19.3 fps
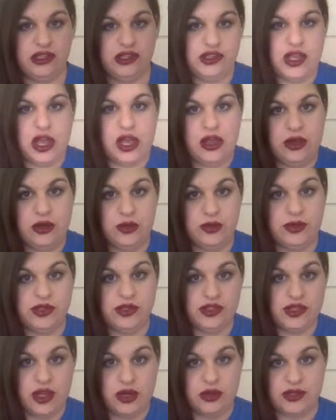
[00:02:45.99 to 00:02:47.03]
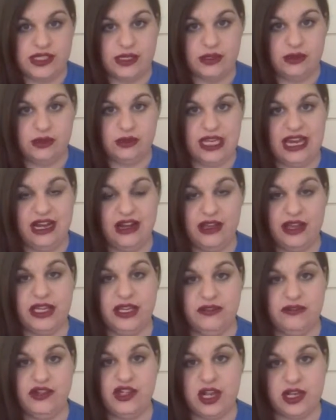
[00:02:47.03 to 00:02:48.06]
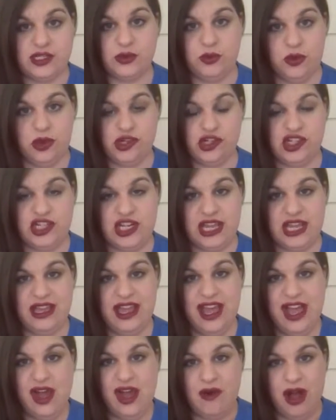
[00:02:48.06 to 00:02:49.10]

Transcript: so so silky, like you've just washed it,